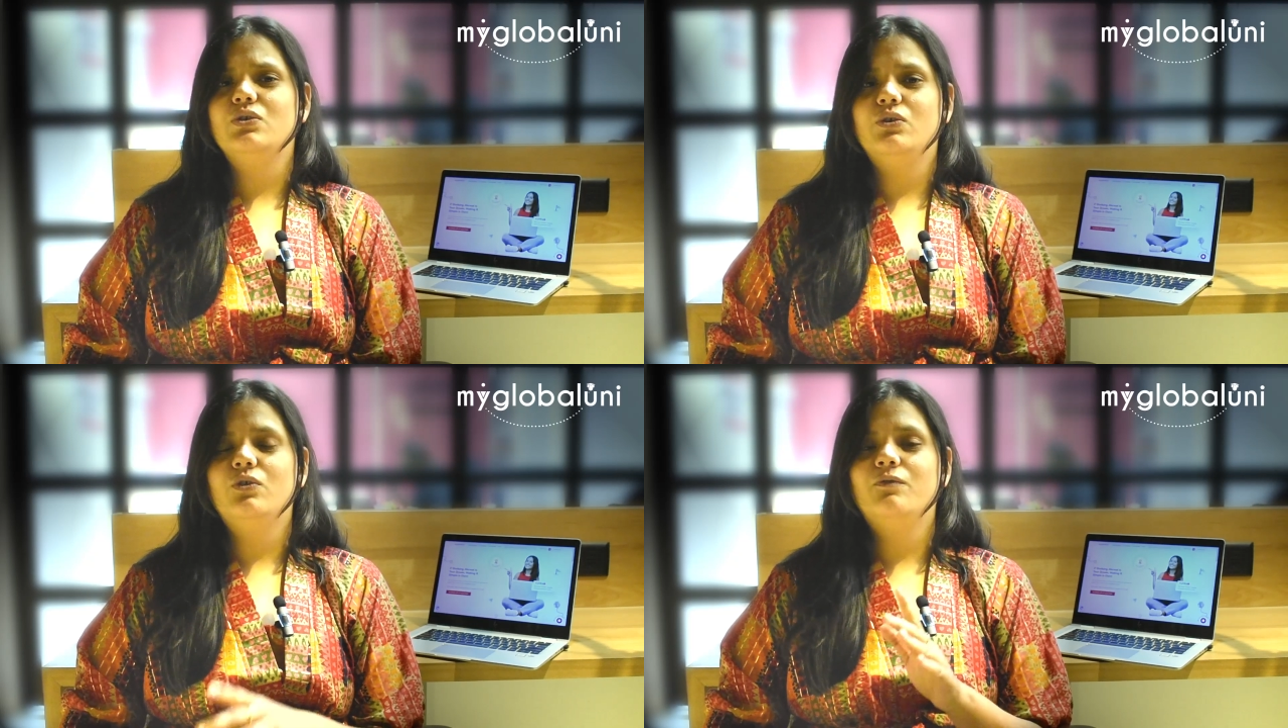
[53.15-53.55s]

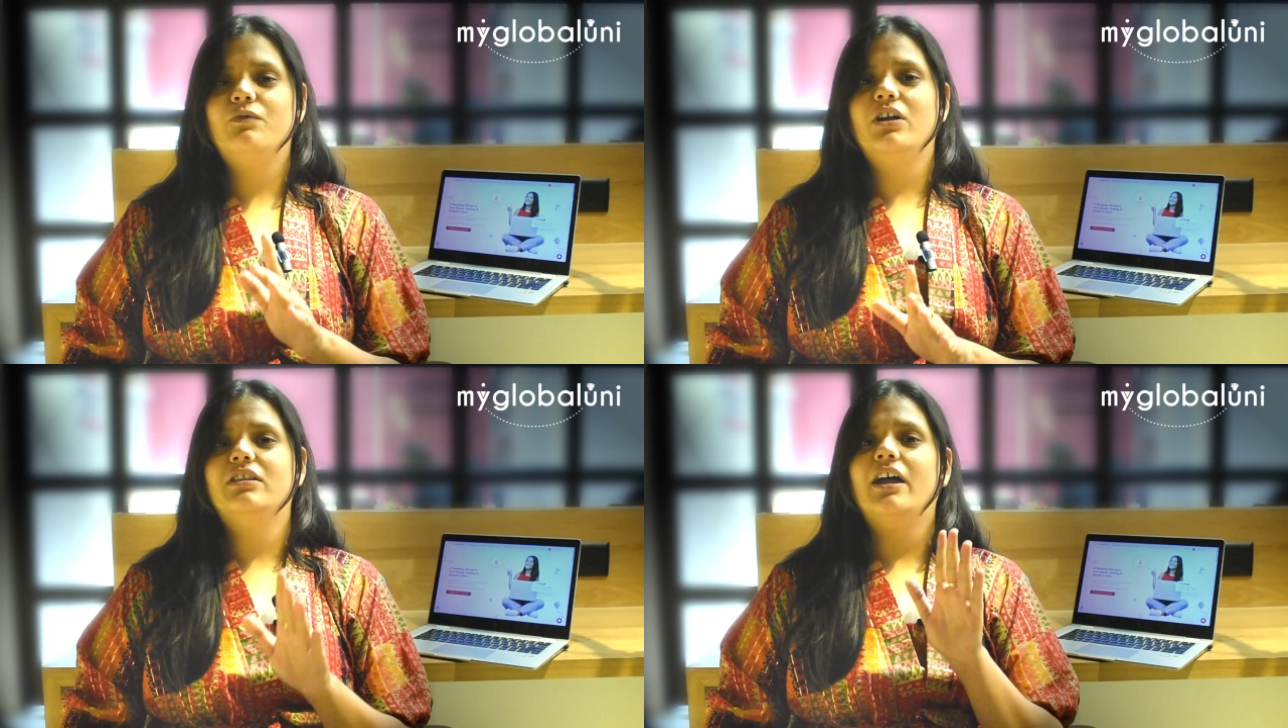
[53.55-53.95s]
to look
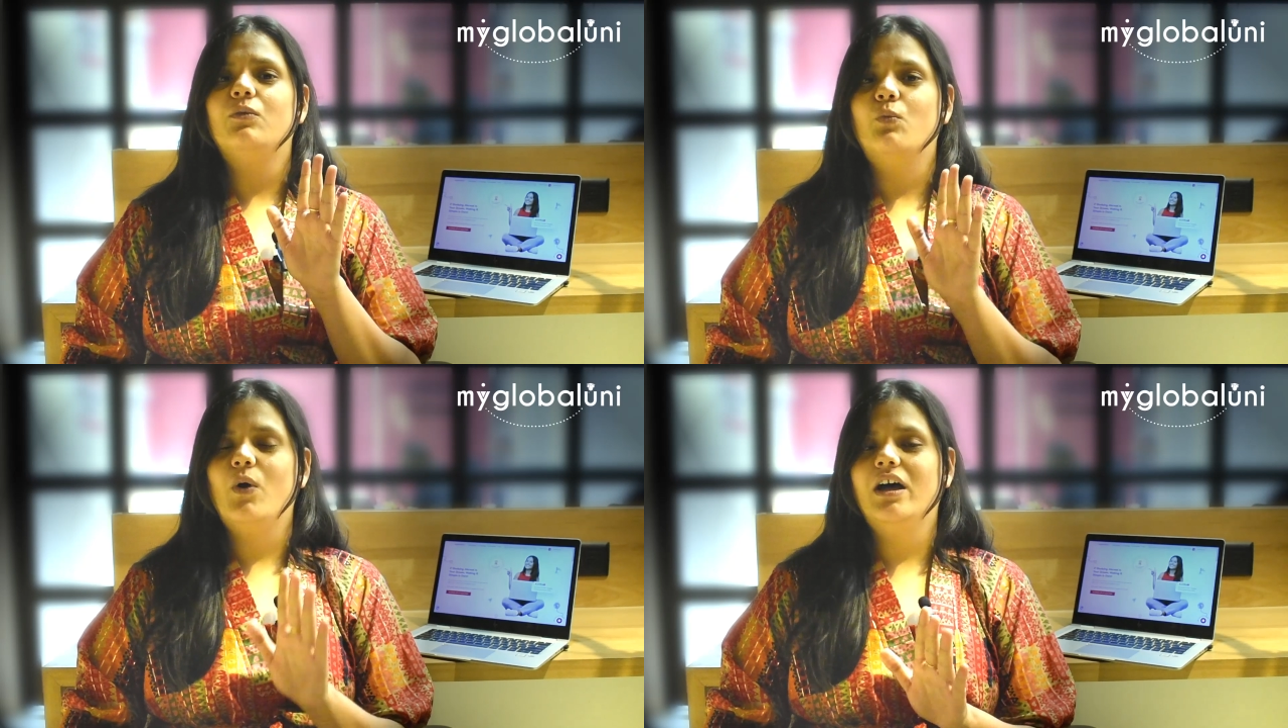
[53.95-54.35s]
for
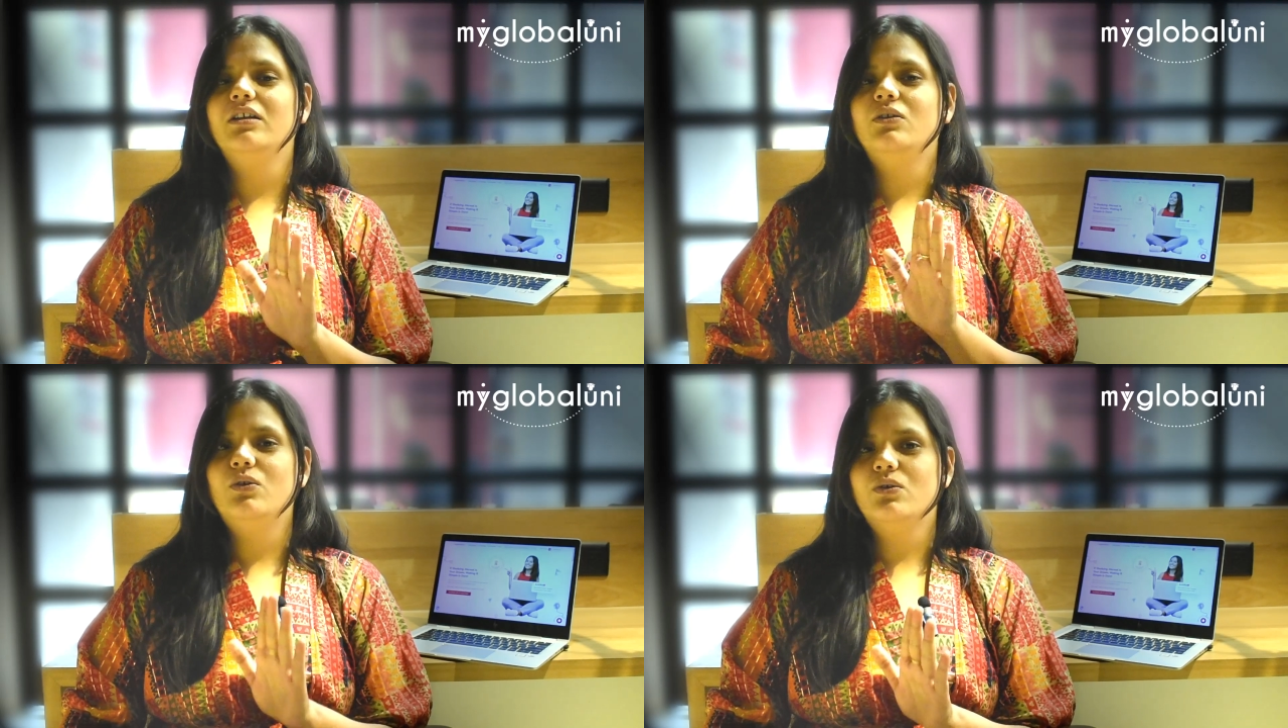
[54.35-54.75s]
that
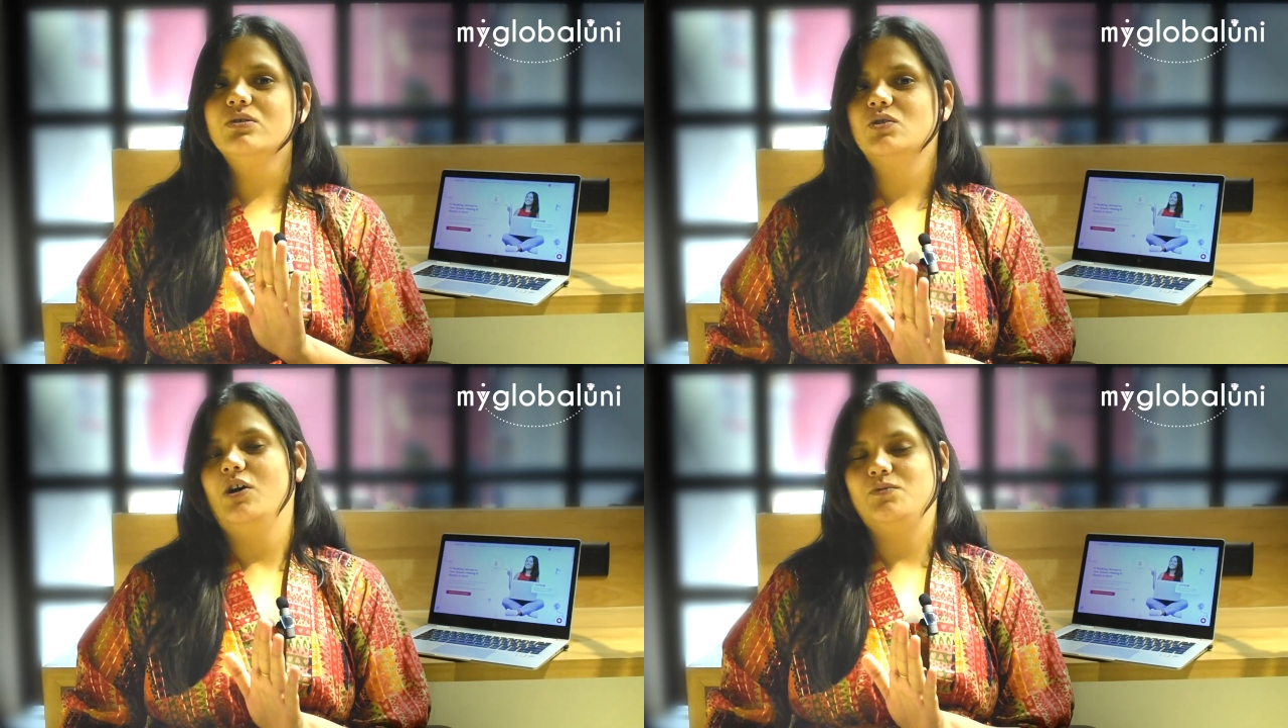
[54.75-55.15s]
one
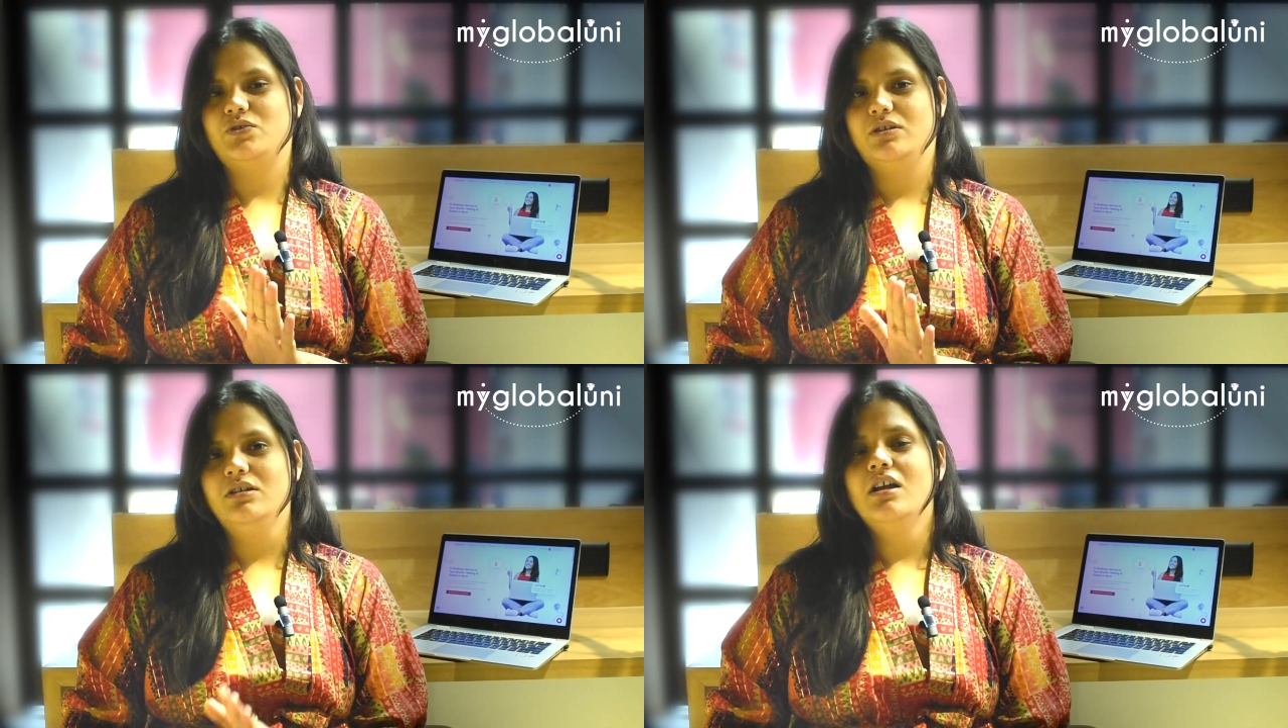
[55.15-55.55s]
course
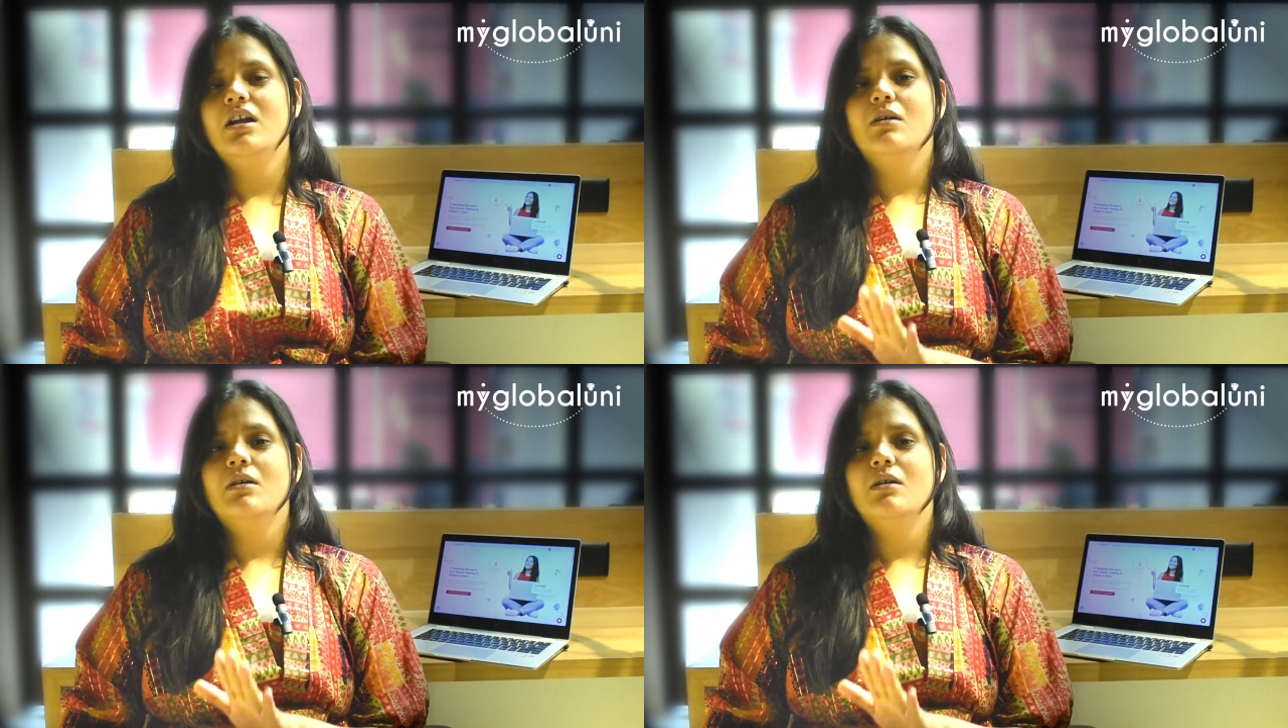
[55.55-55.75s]
option